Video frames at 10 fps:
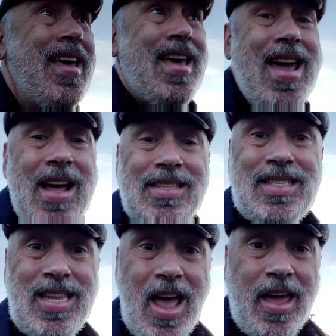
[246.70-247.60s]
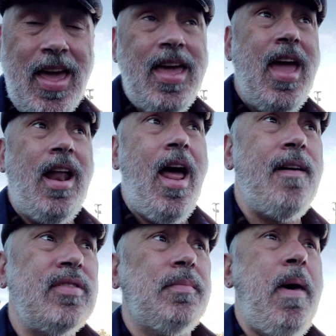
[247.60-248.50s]
he got sick. He had to
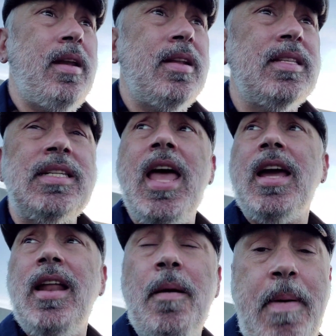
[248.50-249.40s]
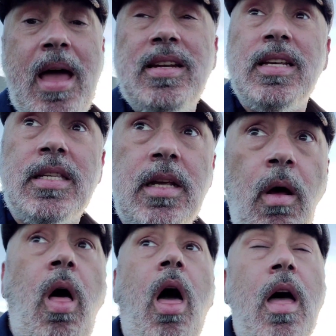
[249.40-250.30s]
have his appendix taken
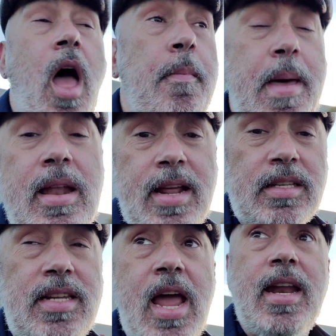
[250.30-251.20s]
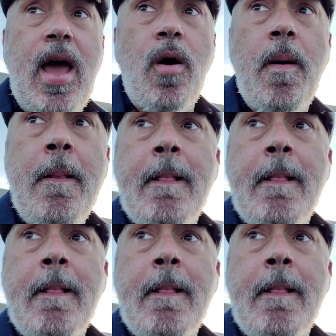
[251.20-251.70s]
out.